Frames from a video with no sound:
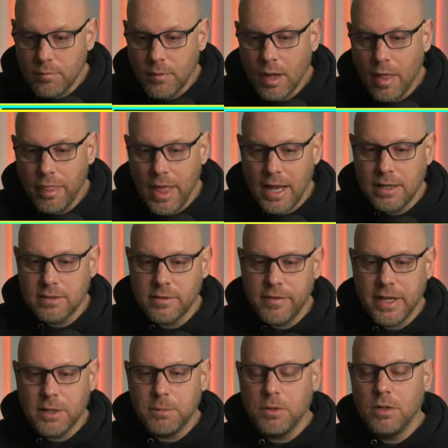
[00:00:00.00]
that is
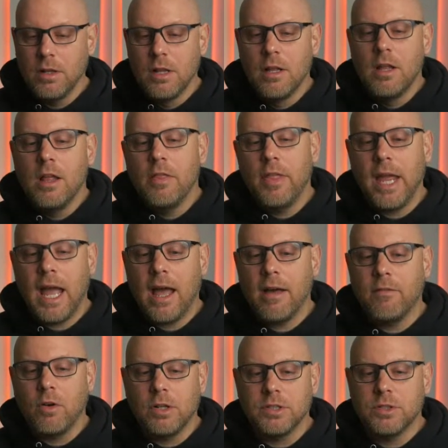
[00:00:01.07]
available. They have
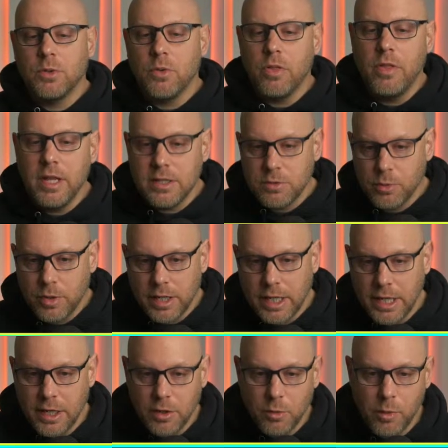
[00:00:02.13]
also this one
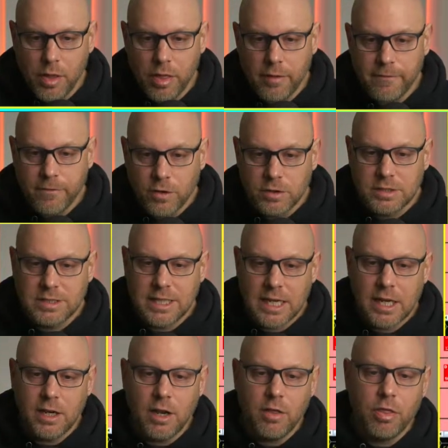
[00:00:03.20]
here with 1st,
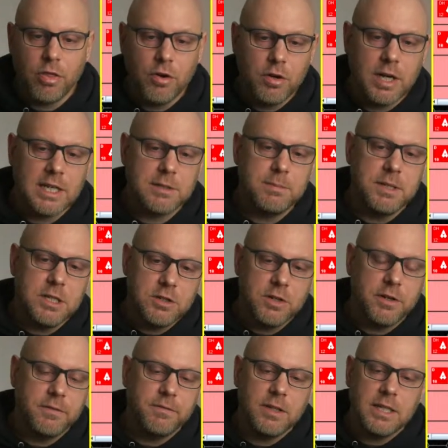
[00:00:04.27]
2nd, and 3rd
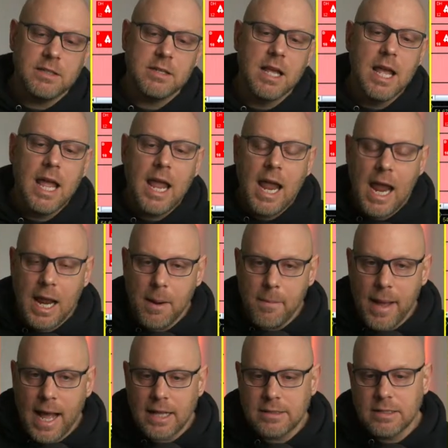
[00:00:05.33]
expeditionary fleets and a
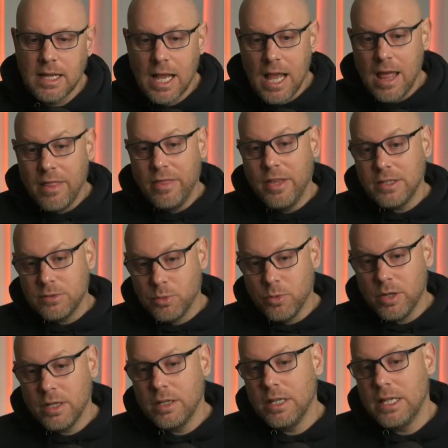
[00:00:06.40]
bats. This
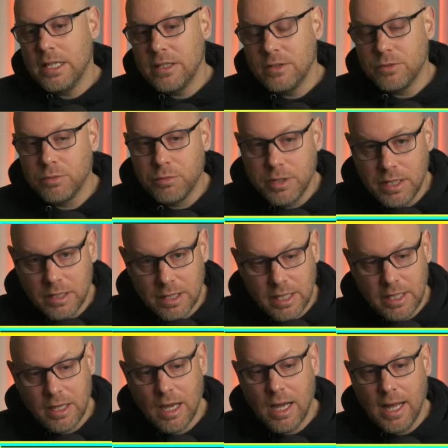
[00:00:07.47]
one is
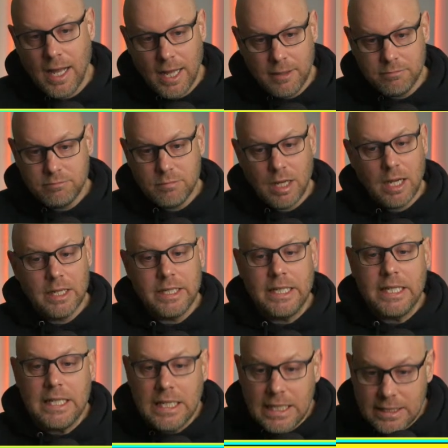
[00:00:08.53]
really an
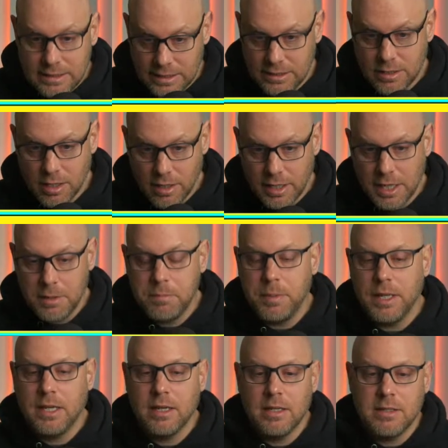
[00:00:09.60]
easy target
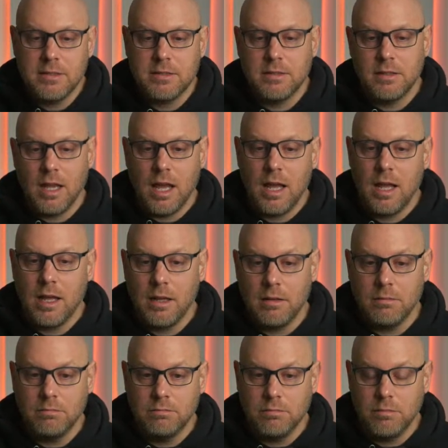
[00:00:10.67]
because
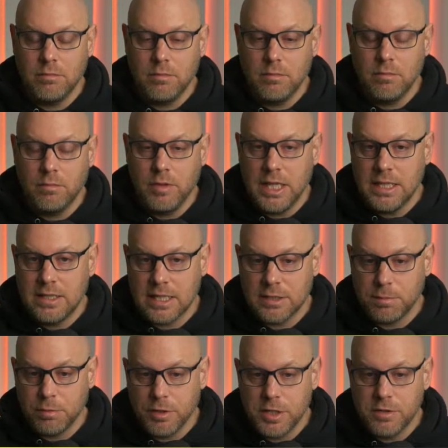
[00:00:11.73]
these
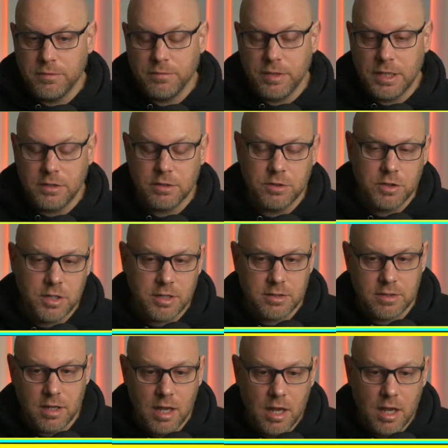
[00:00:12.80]
exploration fleets are just,